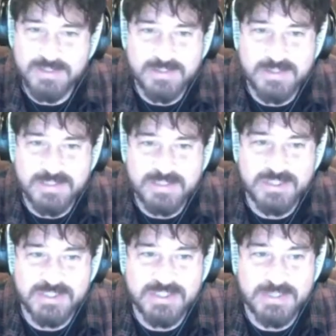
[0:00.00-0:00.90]
this
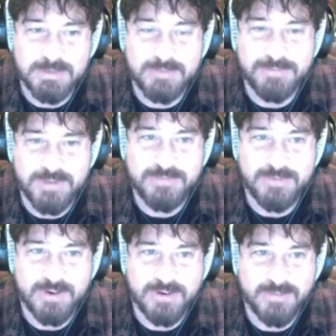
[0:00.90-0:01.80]
just seemed to fit
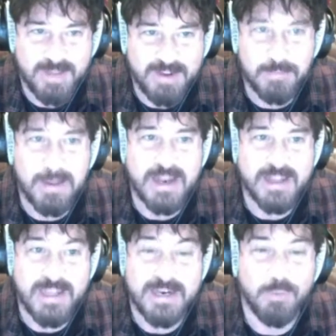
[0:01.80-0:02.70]
for everybody.
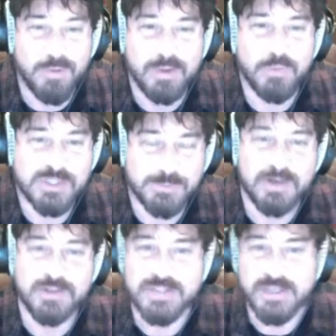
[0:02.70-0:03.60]
Landed where they were
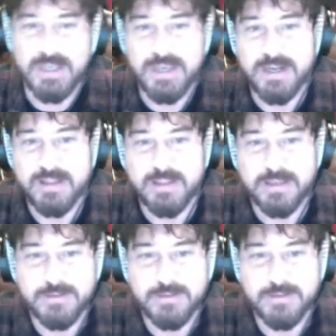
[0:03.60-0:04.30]
supposed to land, I think.